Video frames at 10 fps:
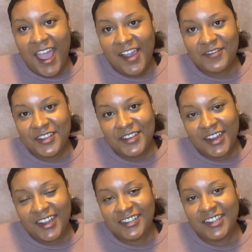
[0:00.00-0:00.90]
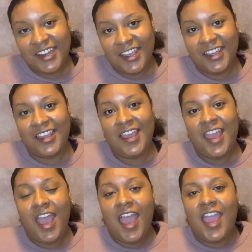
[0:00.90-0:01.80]
have for you guys today.
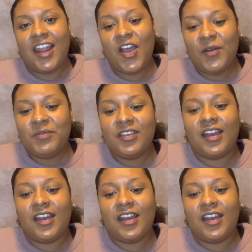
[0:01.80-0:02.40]
And I hope you